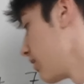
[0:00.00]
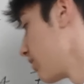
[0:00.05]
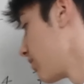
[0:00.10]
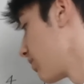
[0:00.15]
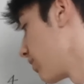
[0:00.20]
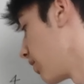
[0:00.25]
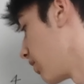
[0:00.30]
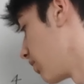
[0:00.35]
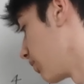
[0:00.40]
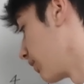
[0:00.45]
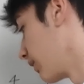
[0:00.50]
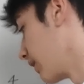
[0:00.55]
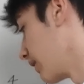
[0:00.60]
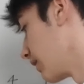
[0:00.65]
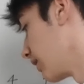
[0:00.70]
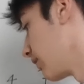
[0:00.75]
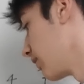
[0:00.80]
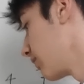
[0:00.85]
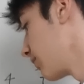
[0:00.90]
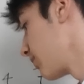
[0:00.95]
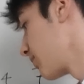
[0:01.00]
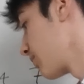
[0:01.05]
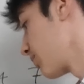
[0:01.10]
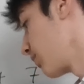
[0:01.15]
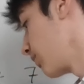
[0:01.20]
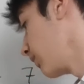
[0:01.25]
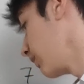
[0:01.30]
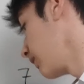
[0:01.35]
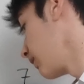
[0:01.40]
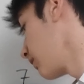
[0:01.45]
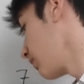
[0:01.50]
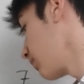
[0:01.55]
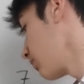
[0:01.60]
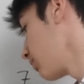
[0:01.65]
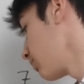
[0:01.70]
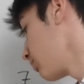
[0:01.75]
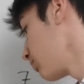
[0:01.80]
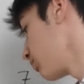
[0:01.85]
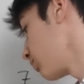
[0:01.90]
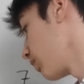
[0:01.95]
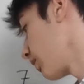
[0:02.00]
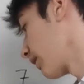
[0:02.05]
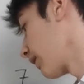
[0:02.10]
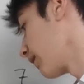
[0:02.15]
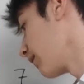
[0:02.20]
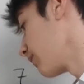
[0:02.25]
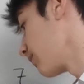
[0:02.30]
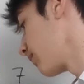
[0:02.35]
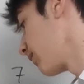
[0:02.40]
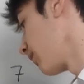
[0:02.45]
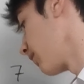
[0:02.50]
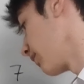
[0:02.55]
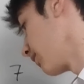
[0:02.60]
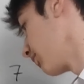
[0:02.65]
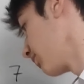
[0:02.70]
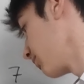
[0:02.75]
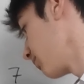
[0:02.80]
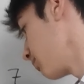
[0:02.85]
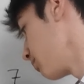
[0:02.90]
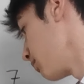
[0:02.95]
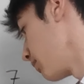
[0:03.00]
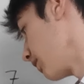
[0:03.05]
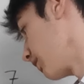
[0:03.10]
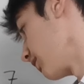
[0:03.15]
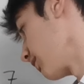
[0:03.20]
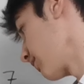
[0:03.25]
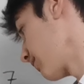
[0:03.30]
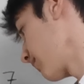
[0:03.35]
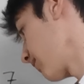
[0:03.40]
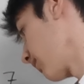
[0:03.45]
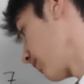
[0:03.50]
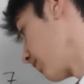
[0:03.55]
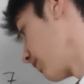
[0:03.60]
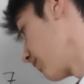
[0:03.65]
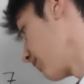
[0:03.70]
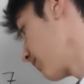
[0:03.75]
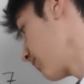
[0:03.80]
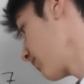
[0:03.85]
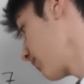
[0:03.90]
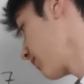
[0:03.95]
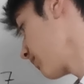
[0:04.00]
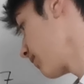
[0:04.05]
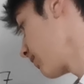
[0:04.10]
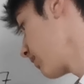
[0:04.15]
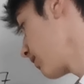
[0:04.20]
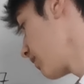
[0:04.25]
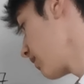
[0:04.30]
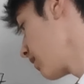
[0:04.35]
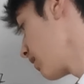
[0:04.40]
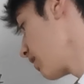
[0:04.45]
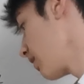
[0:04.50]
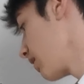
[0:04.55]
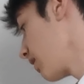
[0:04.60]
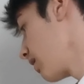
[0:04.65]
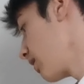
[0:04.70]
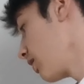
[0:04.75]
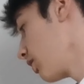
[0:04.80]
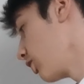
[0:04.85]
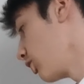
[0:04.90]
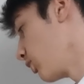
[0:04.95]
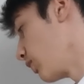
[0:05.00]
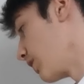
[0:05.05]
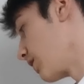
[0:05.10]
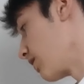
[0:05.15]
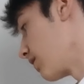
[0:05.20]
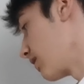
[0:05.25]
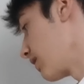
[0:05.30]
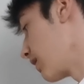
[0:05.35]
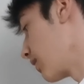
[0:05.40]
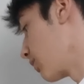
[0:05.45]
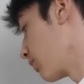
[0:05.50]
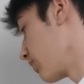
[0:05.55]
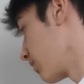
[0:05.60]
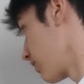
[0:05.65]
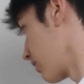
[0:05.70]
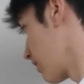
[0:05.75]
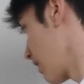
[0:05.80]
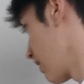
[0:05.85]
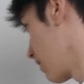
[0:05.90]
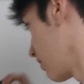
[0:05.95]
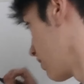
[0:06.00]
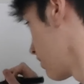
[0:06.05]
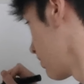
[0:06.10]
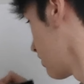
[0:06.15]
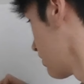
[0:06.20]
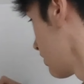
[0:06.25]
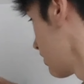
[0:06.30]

So I'd get 3 bracket 5 minus 5, which is equal to 10.